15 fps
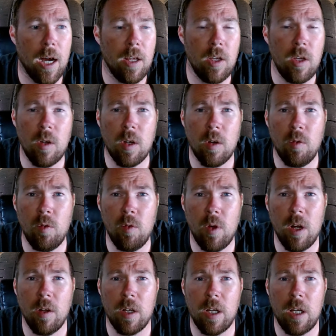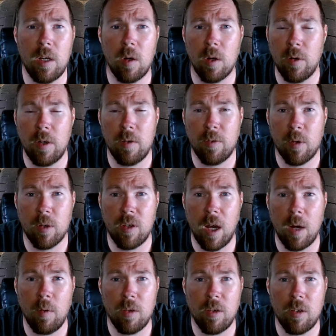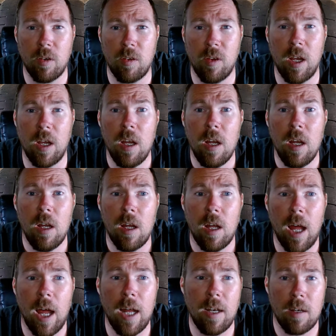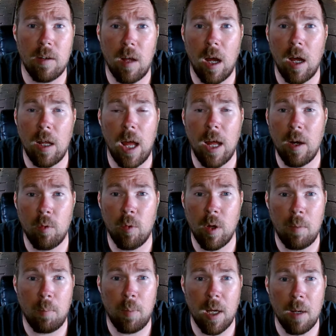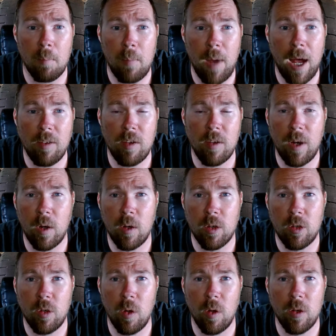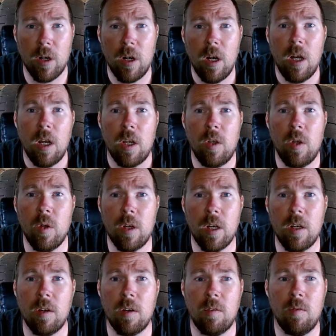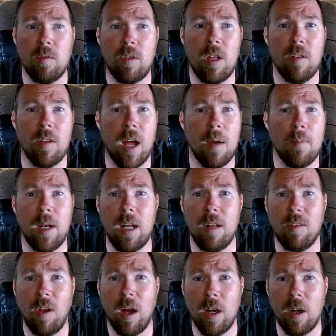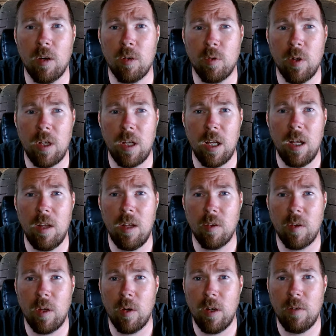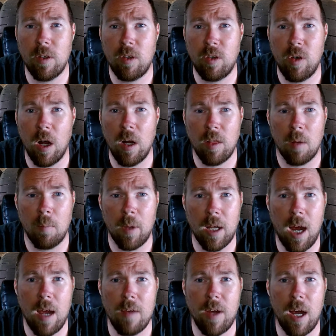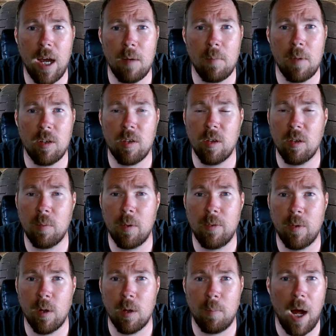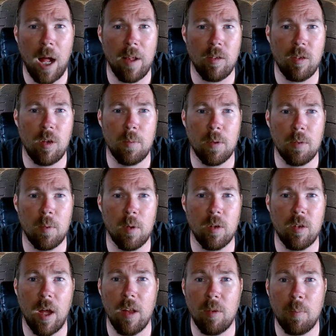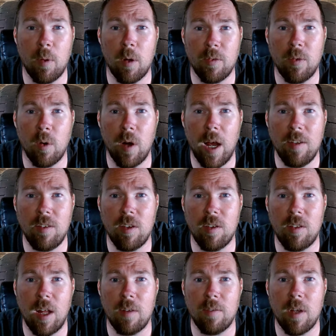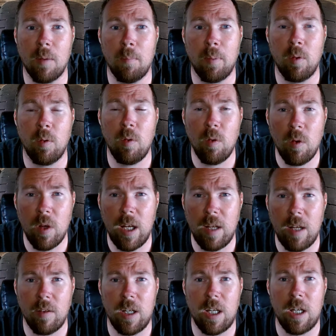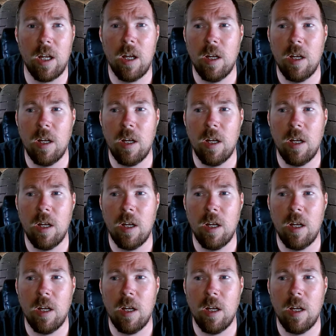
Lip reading: you can really, or reinforced sidewalls, I should say, and a really big, massive outer shoulder, you can delaminate tires really easily or even chunk them. Like I've had Michelins before, Pilot Super Sports and Sport 4S's, that have completely